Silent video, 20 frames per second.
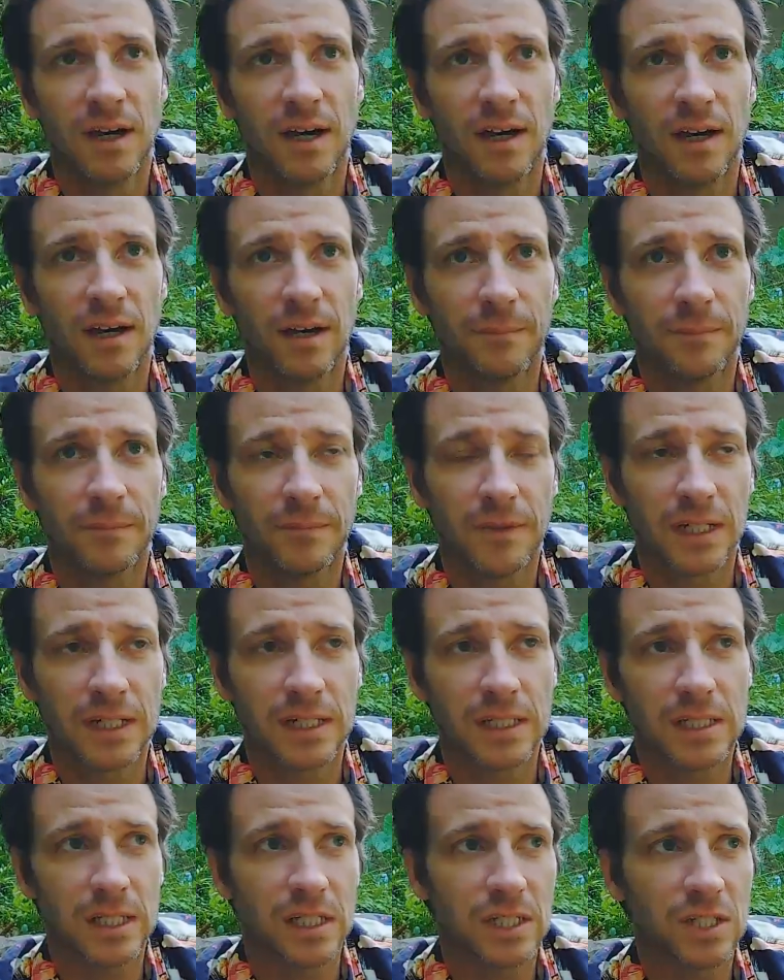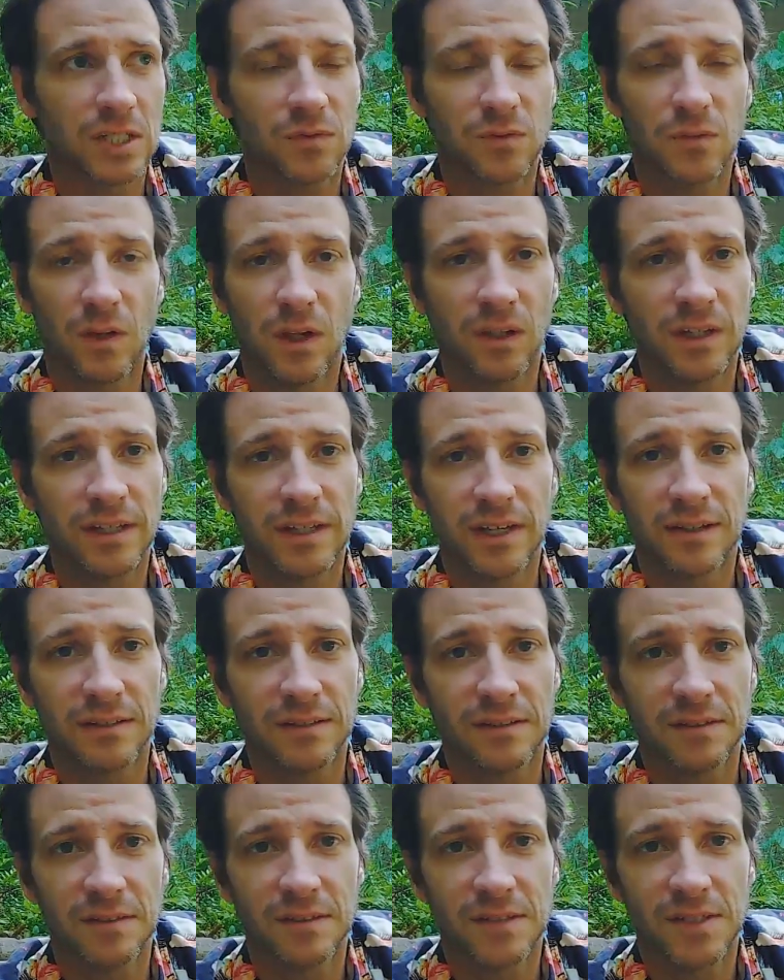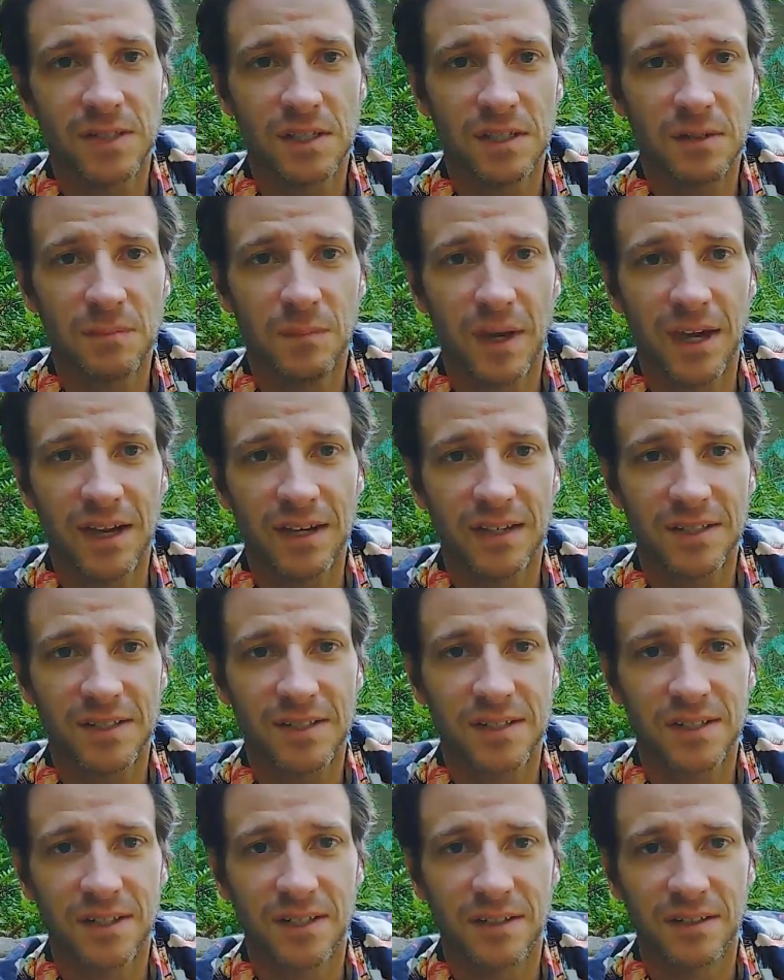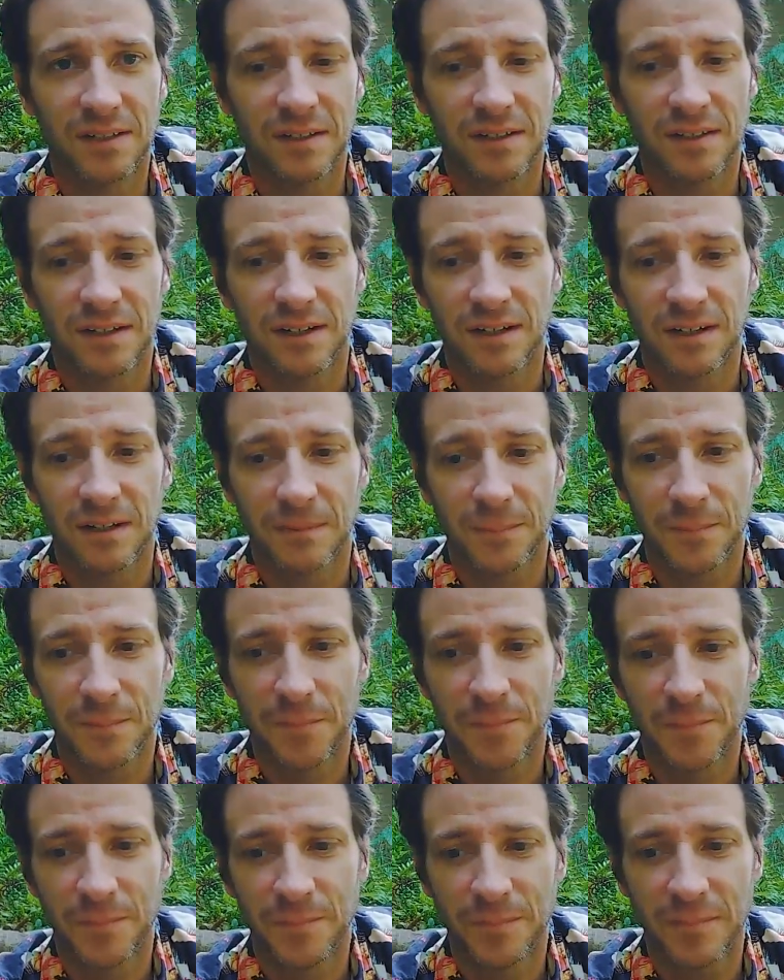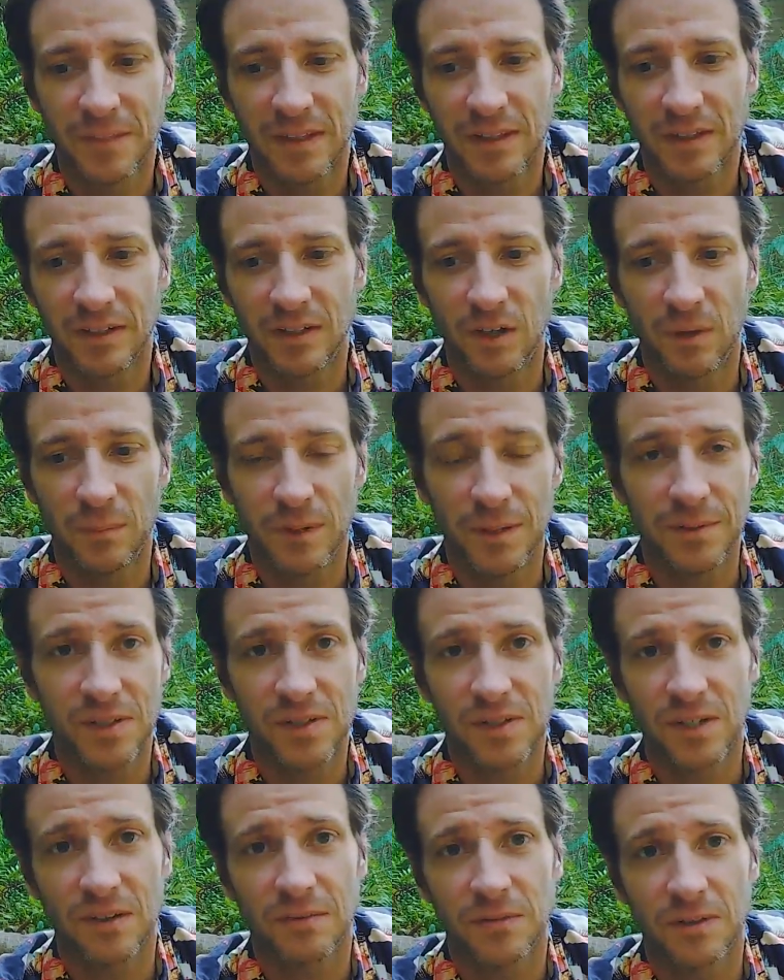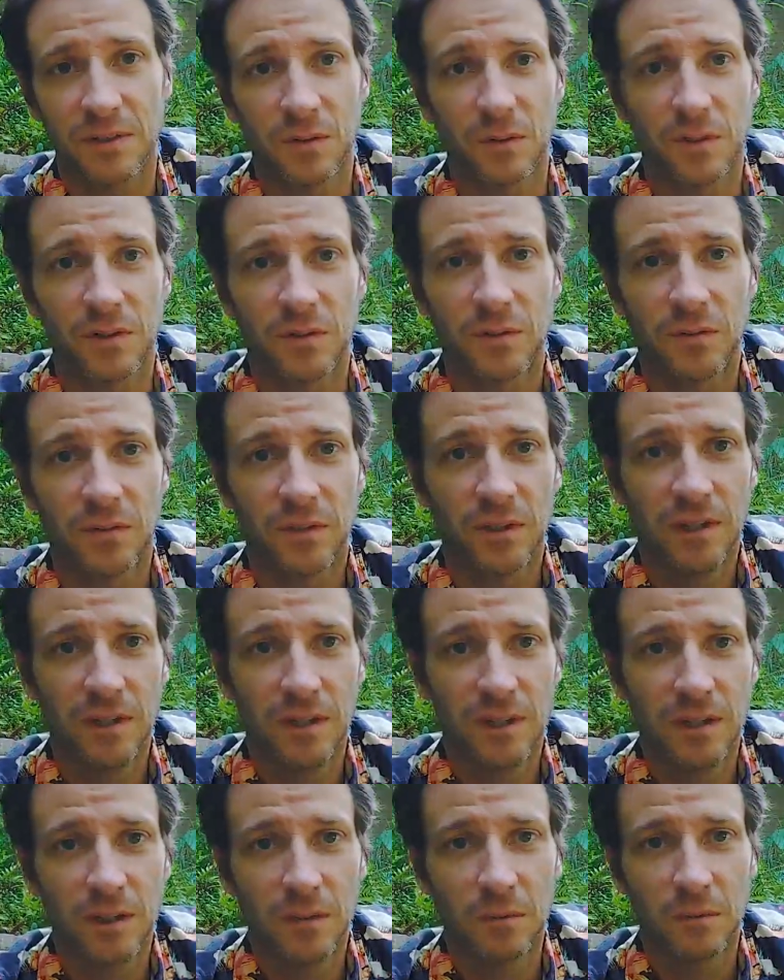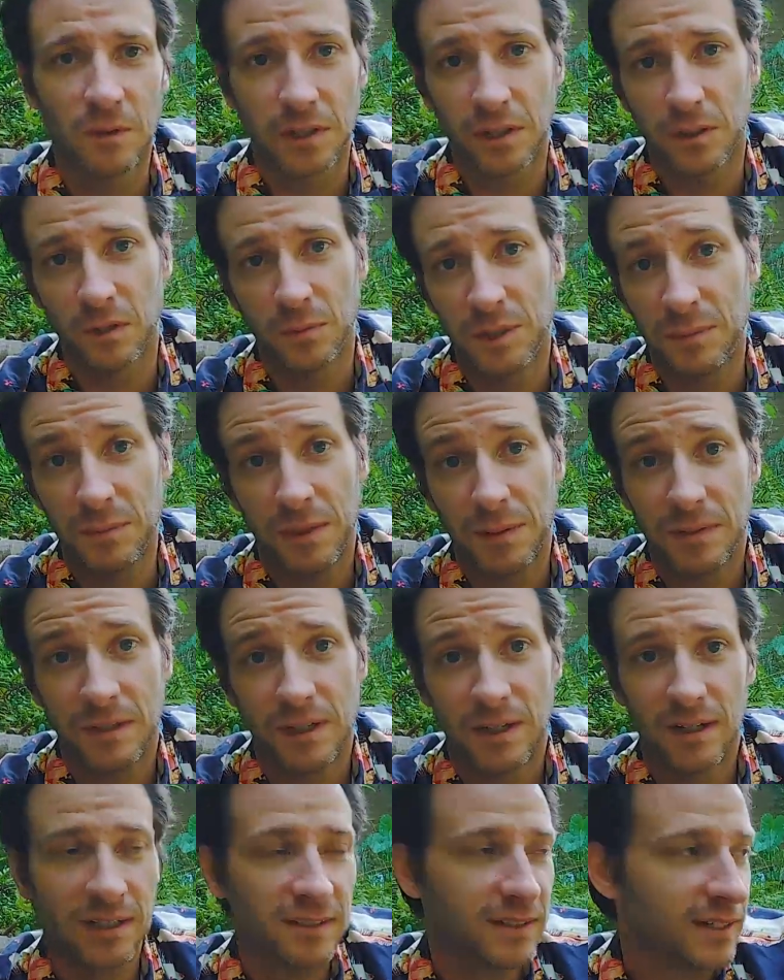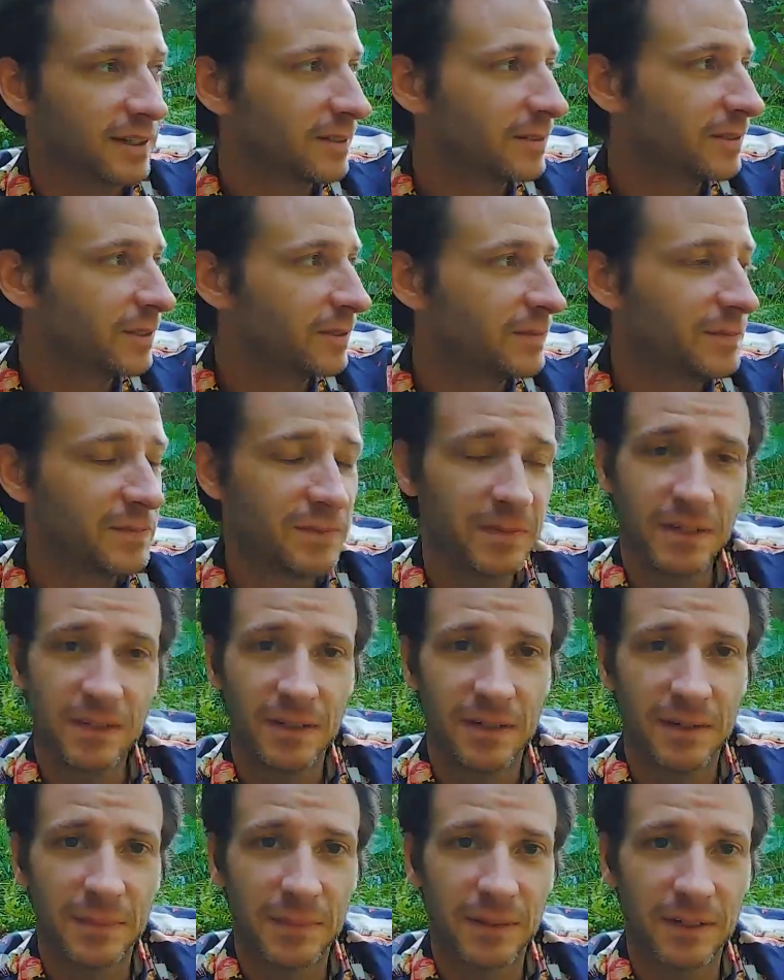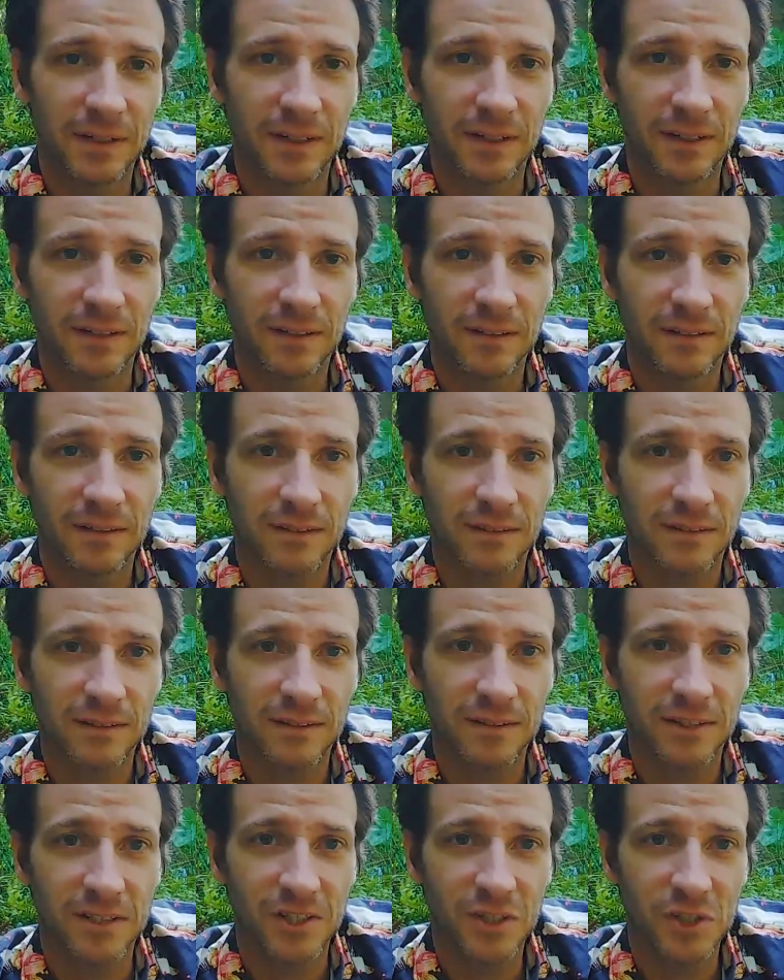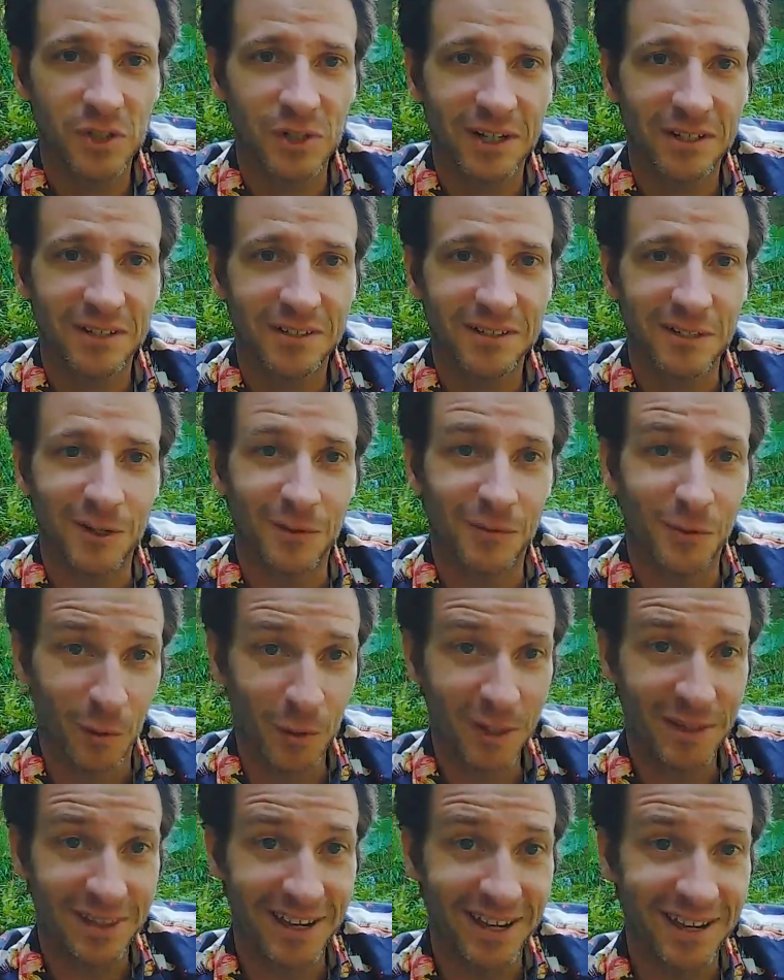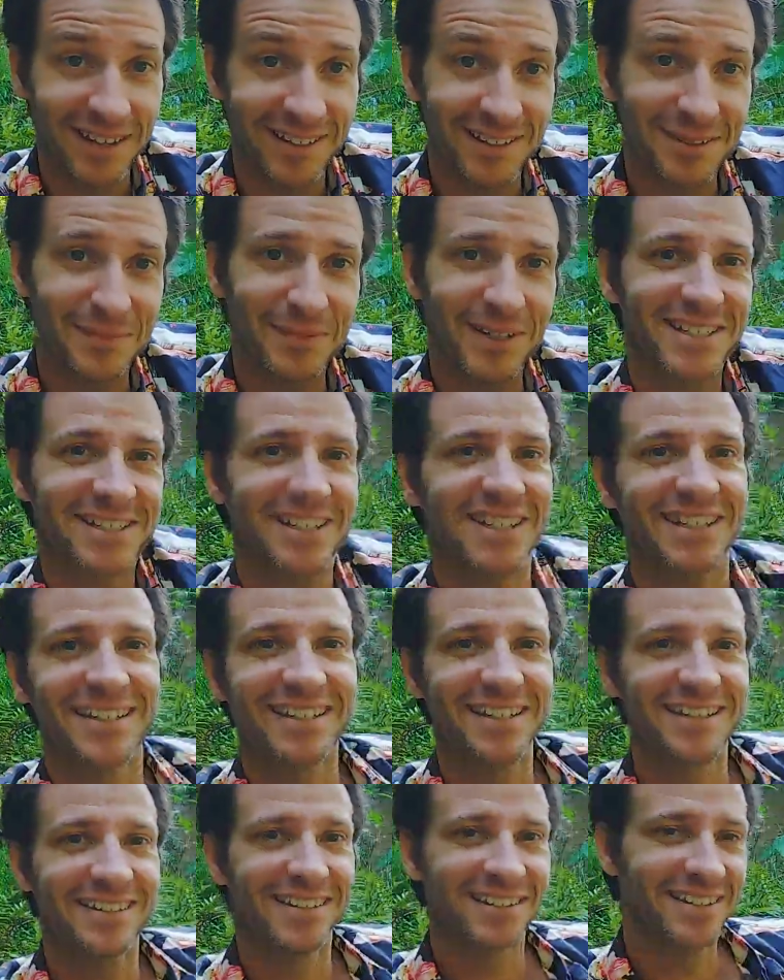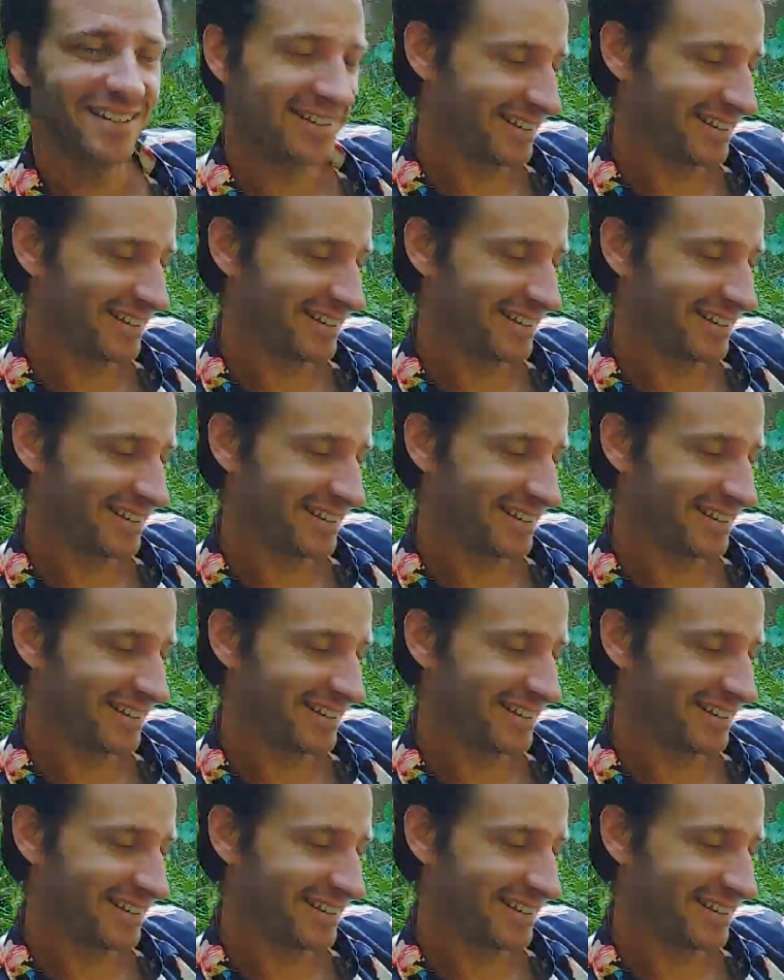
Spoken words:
like I said, just falling down steep banks into, maybe stuff that would have killed me, maybe not, I don't know. But I just try to avoid that as best I can.